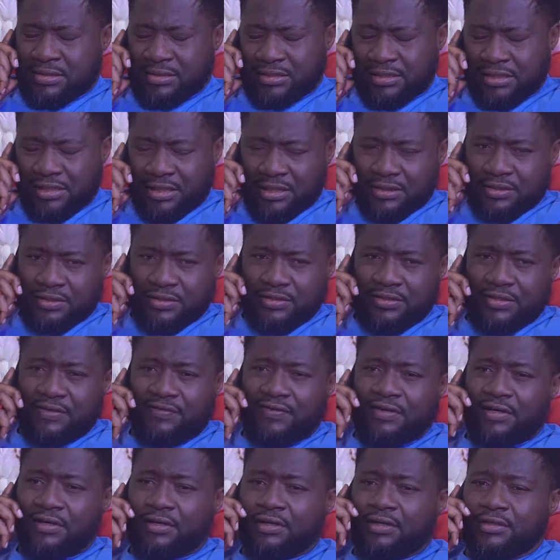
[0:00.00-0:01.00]
the shadows
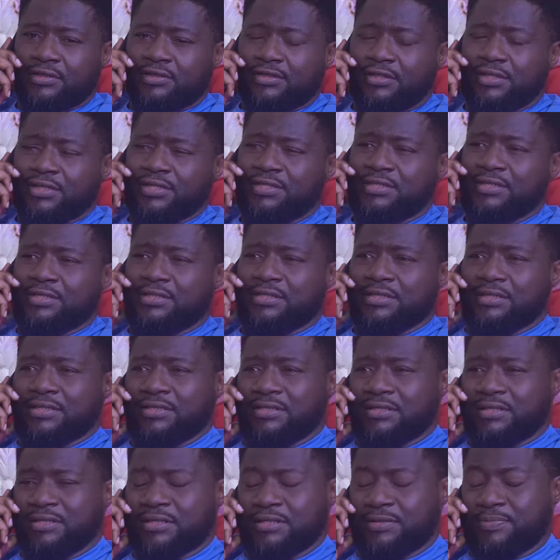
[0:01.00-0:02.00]
of her
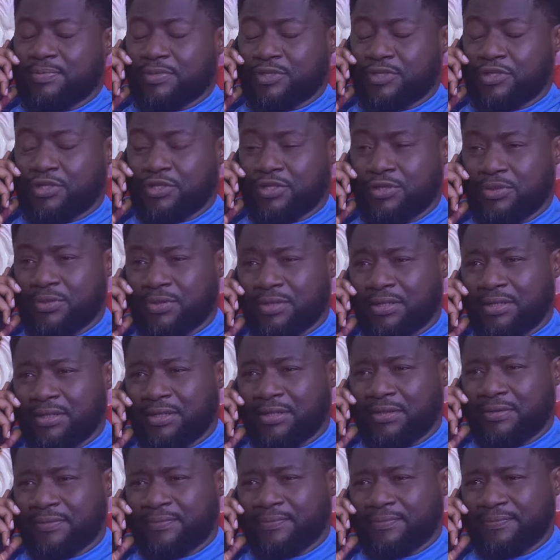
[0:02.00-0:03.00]
atrocities that is pursuing
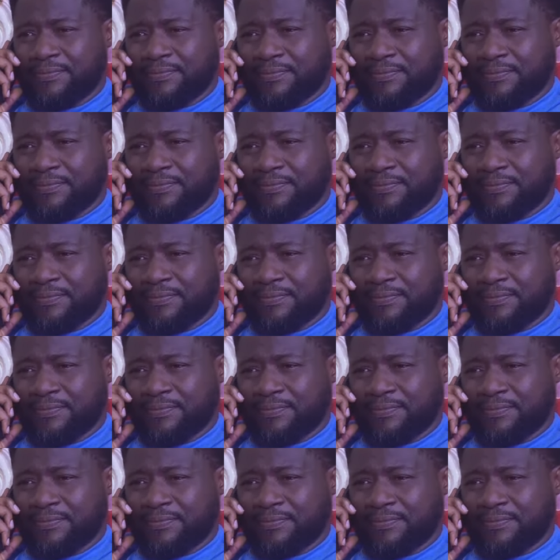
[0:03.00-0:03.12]
her.